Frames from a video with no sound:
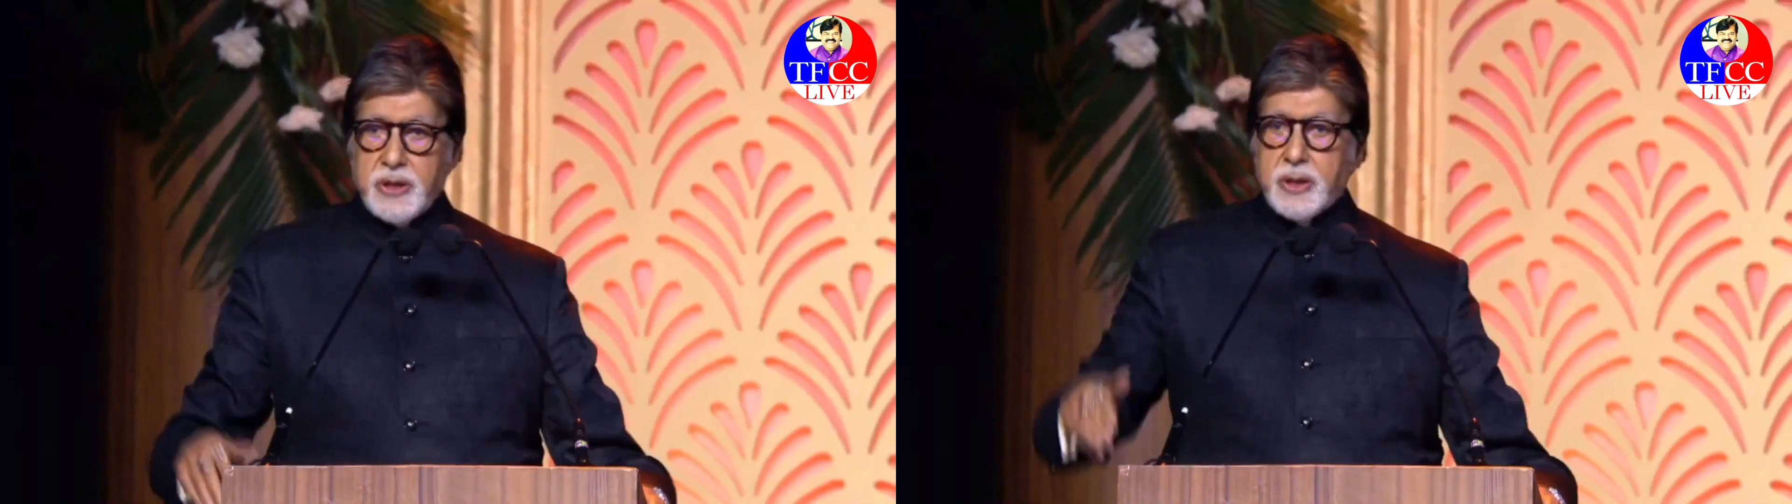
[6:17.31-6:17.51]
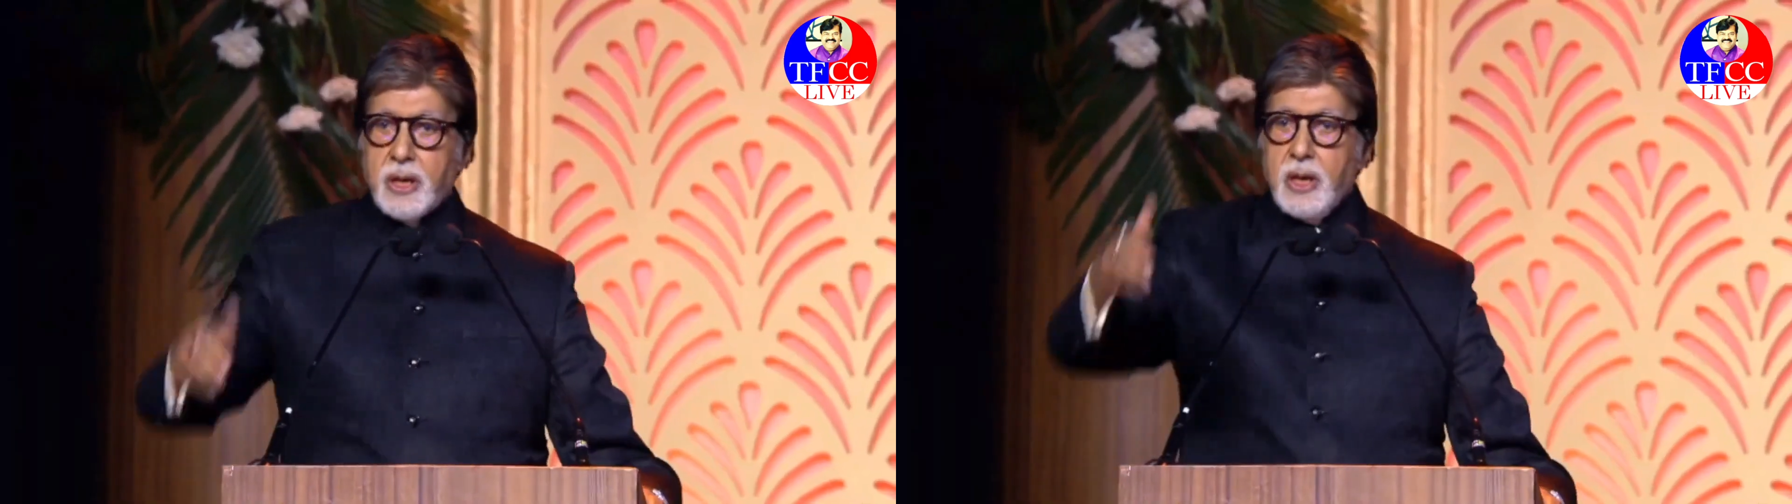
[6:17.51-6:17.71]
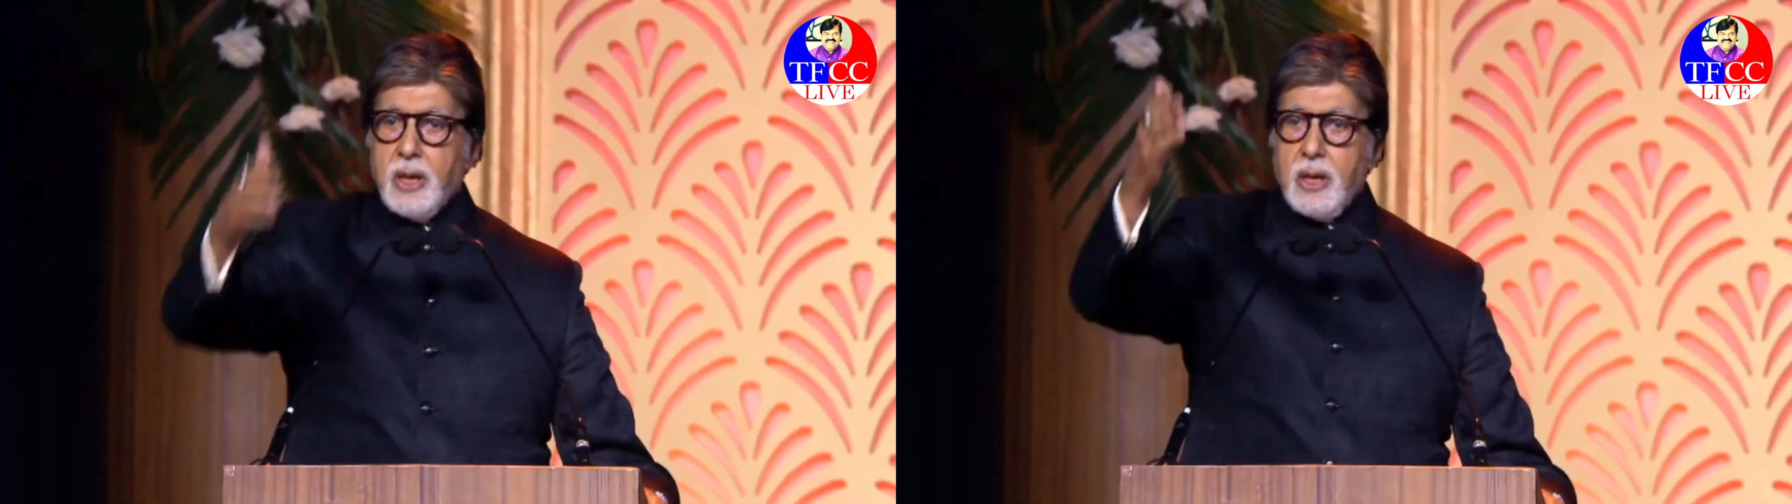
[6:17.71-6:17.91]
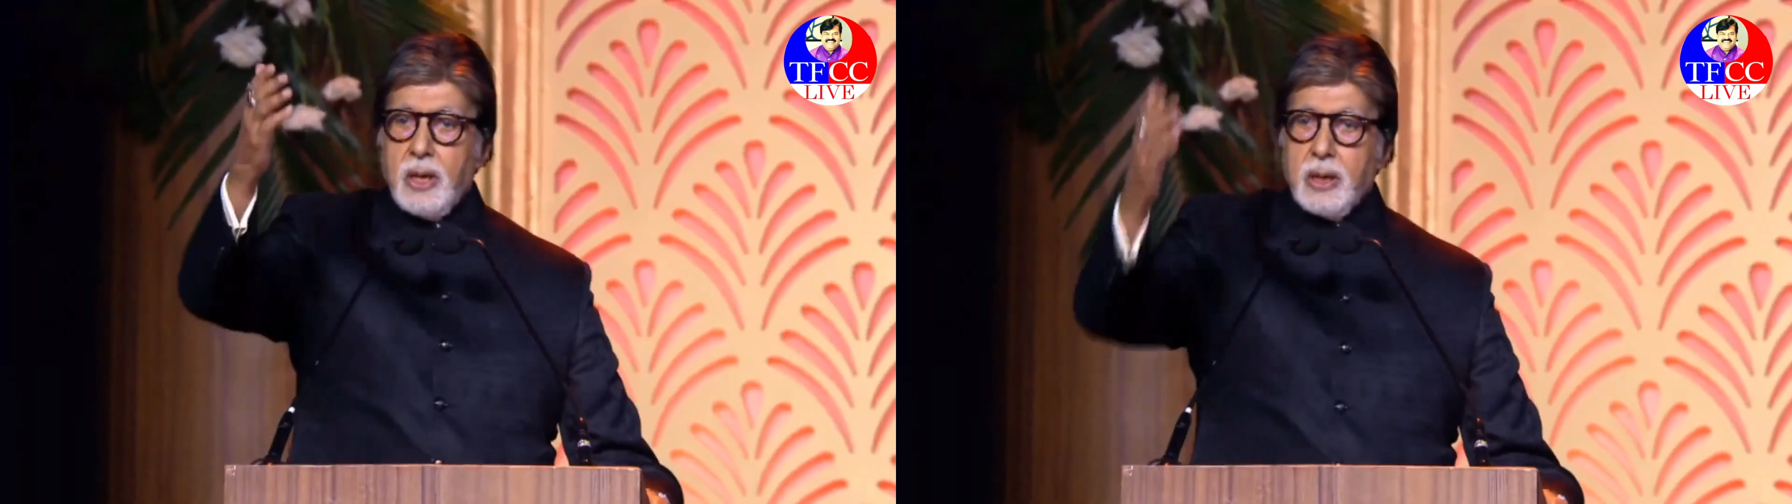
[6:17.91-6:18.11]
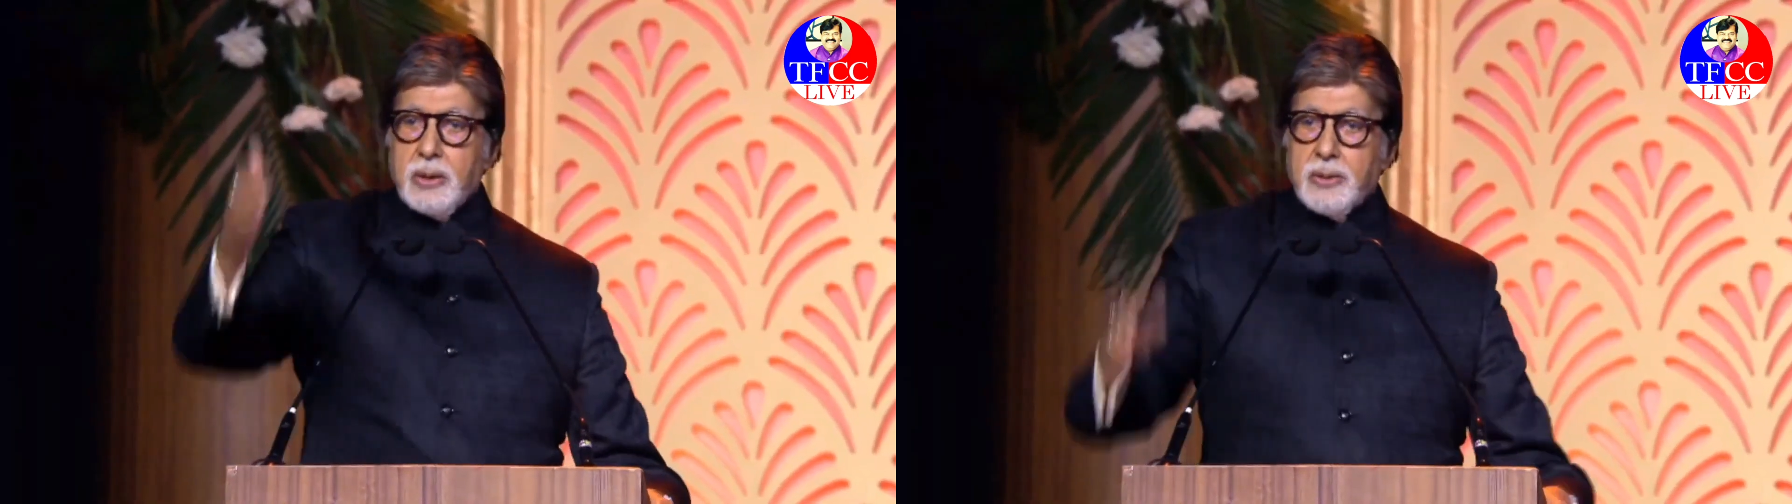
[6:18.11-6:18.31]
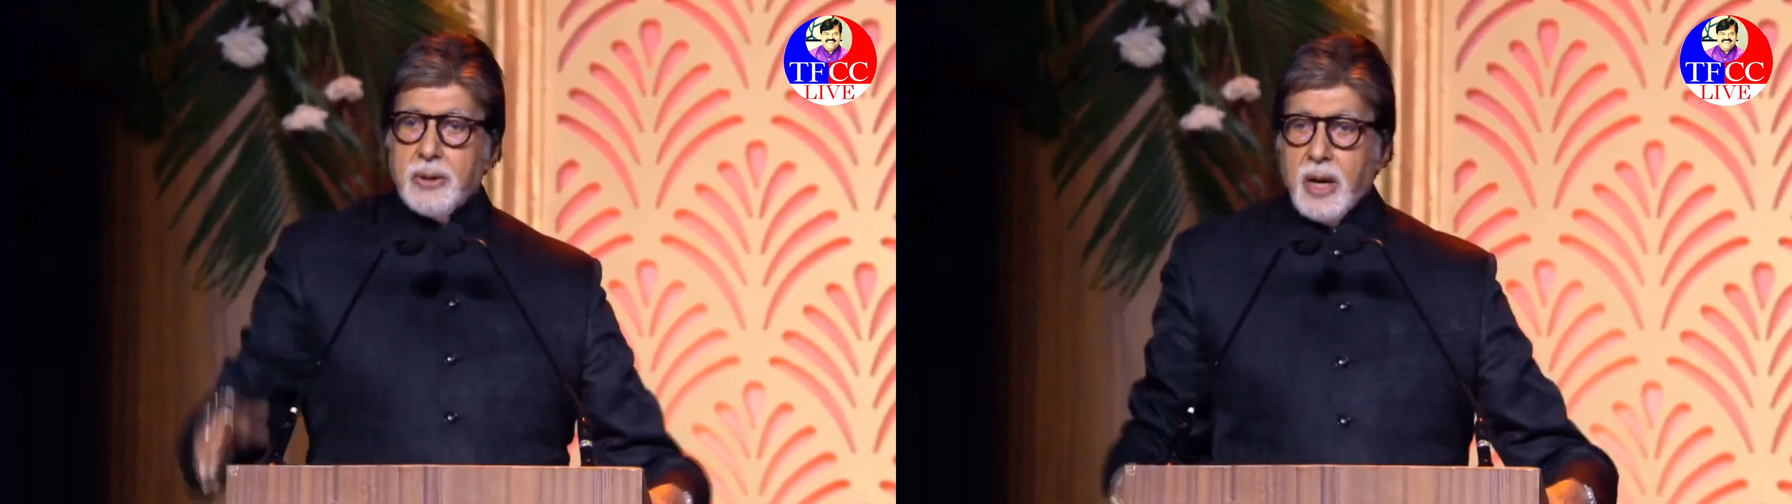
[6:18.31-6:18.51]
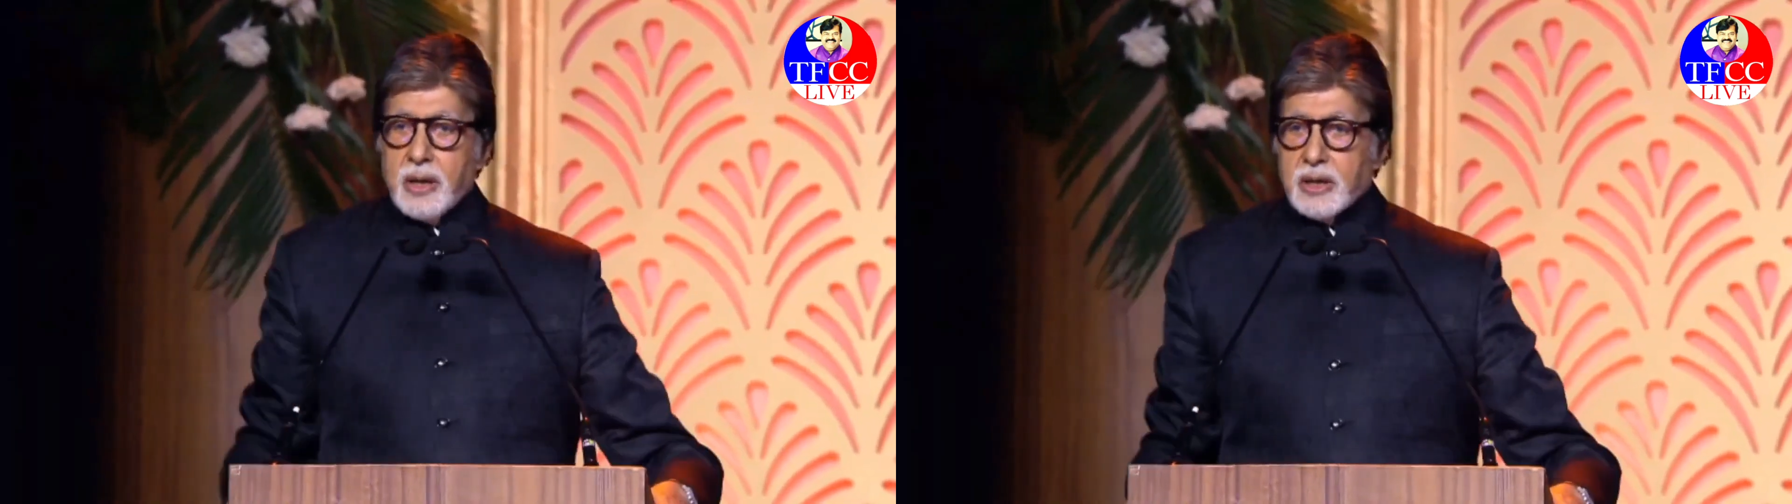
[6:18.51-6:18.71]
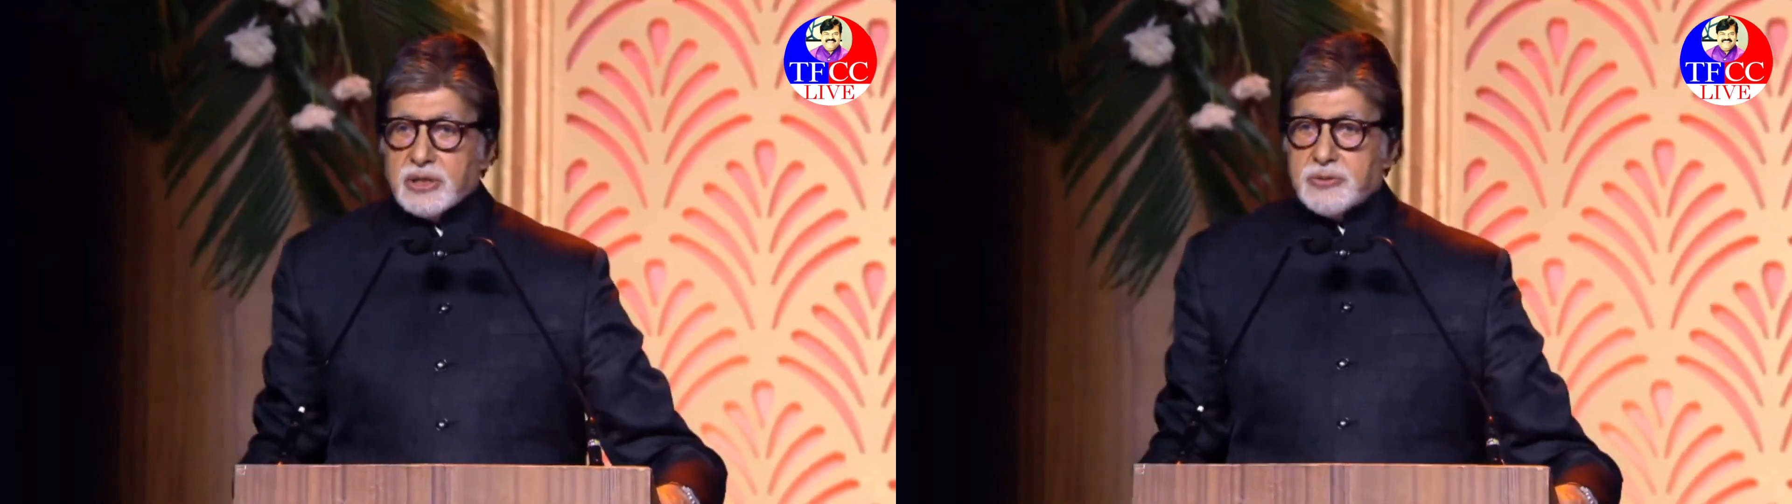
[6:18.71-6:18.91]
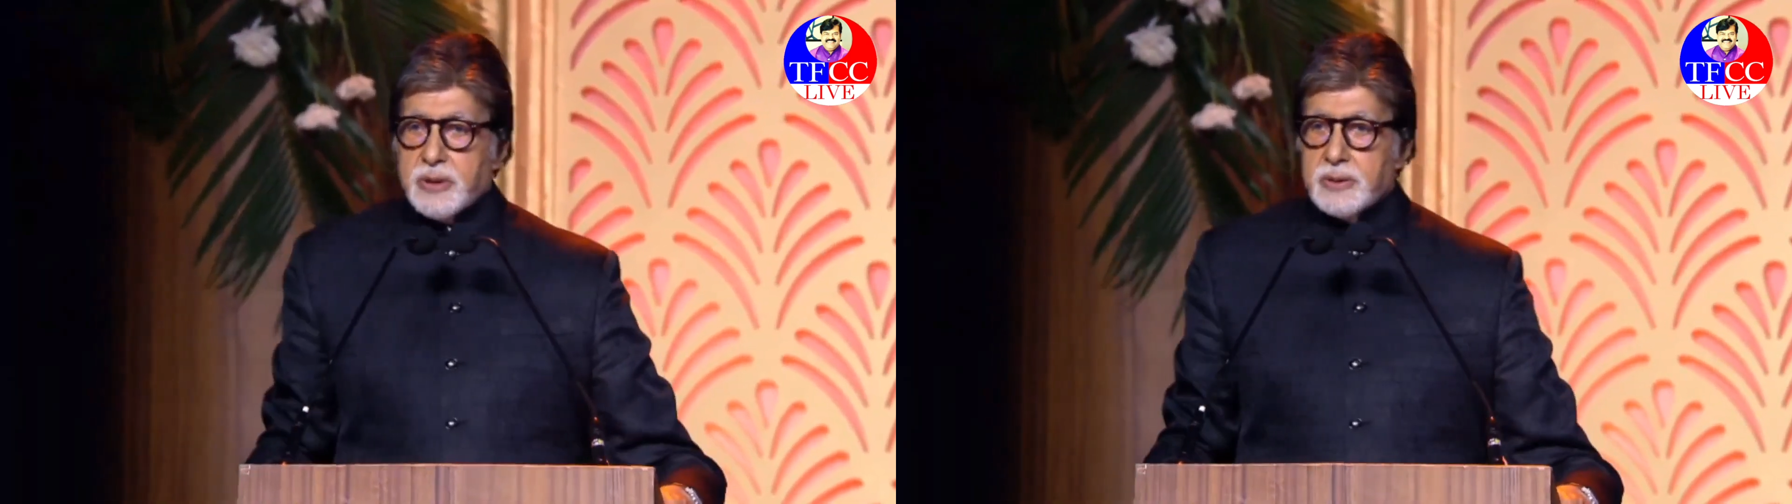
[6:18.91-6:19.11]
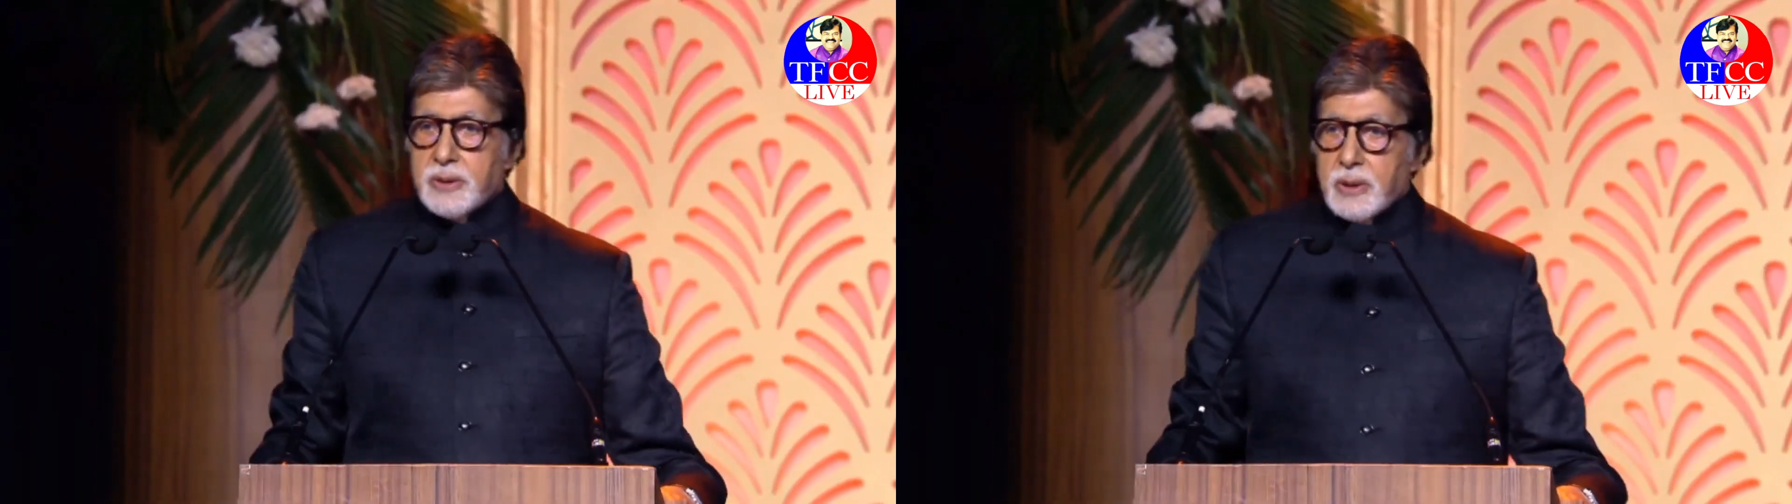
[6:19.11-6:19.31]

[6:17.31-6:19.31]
and Nag Ashwin,